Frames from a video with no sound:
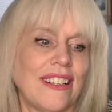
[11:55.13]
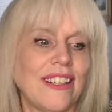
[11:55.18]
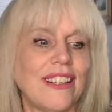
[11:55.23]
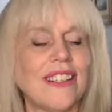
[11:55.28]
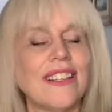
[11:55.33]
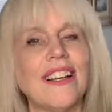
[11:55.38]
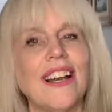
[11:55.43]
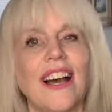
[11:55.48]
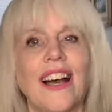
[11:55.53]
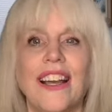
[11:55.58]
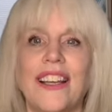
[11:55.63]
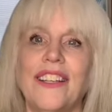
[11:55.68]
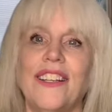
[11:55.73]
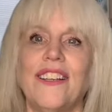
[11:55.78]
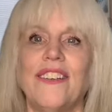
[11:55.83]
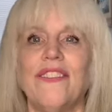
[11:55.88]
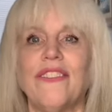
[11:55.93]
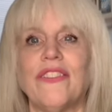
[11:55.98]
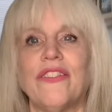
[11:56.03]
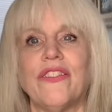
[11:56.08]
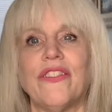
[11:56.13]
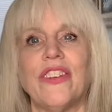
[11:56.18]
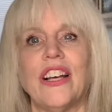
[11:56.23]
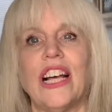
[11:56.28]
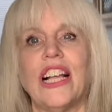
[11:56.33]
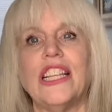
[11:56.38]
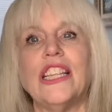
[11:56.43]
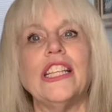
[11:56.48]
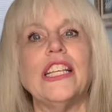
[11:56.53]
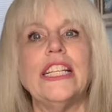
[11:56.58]
kind of
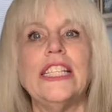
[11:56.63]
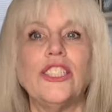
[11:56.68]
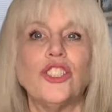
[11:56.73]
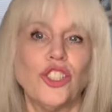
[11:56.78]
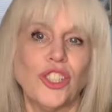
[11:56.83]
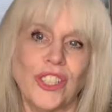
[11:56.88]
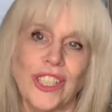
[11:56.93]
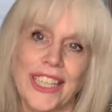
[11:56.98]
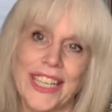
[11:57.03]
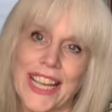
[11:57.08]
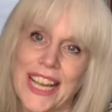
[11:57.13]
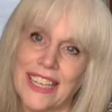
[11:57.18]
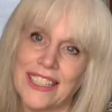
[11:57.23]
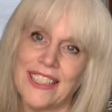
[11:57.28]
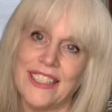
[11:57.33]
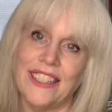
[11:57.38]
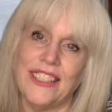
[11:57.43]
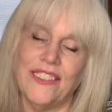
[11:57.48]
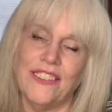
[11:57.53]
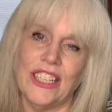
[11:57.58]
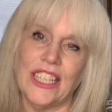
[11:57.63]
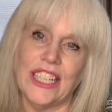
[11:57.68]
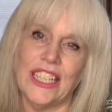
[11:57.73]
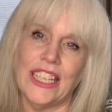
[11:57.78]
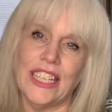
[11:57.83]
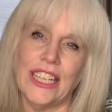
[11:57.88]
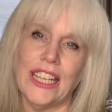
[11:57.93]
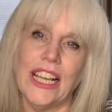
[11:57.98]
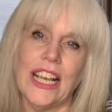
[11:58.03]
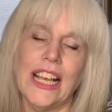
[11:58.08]
a leisurely
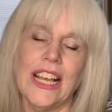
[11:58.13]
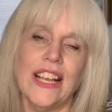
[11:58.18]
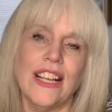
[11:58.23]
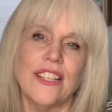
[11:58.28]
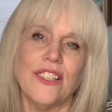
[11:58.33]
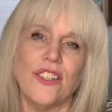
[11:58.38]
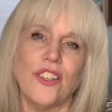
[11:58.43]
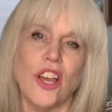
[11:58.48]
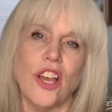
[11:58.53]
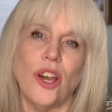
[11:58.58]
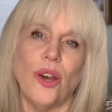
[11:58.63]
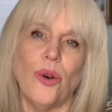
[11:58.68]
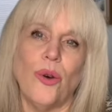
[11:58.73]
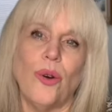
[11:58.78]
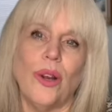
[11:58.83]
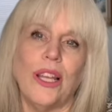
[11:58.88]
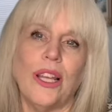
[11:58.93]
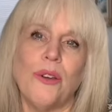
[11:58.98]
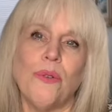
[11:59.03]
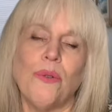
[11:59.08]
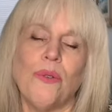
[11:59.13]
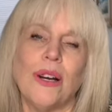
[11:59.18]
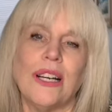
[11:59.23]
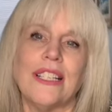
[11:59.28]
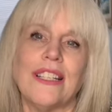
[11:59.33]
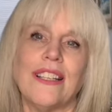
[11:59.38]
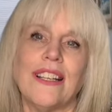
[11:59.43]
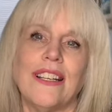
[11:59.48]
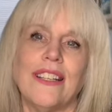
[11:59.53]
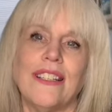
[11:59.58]
activity. So it
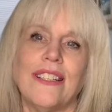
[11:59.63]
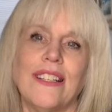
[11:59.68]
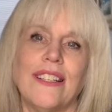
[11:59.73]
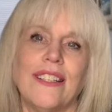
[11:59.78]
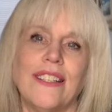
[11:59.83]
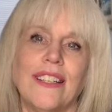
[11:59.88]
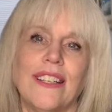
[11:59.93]
wasn't